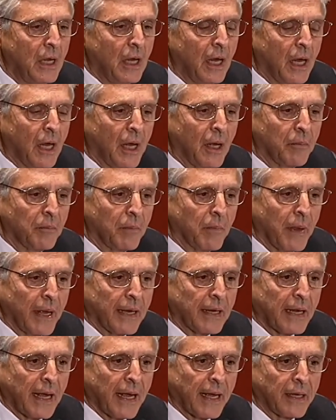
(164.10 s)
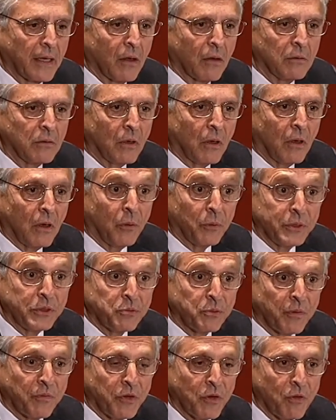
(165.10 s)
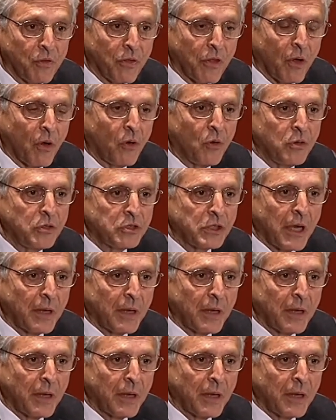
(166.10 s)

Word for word: Um, and I always review those.